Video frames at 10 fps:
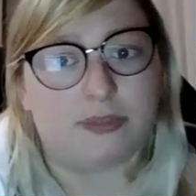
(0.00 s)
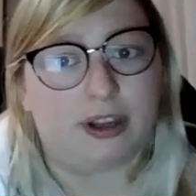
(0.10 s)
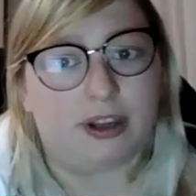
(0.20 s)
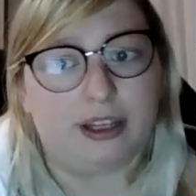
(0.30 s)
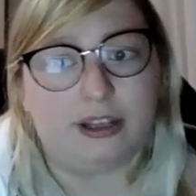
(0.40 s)

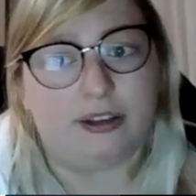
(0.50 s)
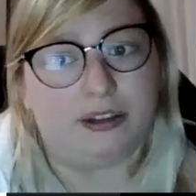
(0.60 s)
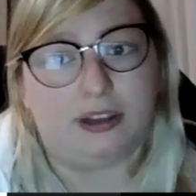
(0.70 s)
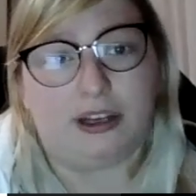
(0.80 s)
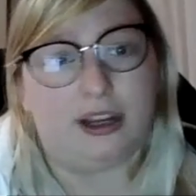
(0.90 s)
I can't
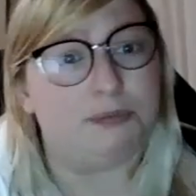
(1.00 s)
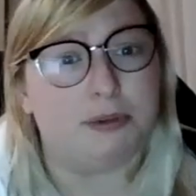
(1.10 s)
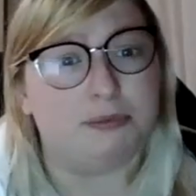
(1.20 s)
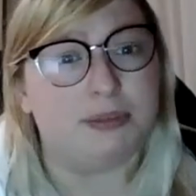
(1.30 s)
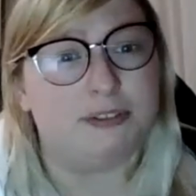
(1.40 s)
let that
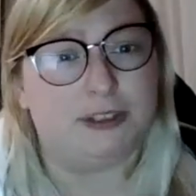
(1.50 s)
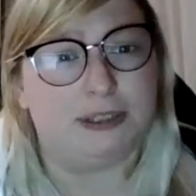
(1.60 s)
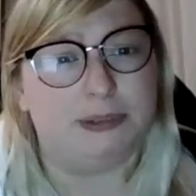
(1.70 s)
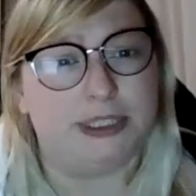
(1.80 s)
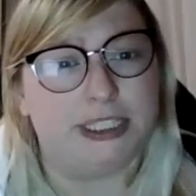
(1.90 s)
happen to my
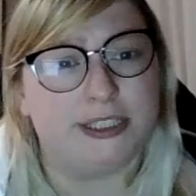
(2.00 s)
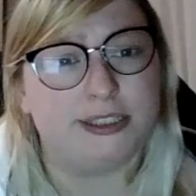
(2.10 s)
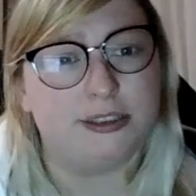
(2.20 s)
family.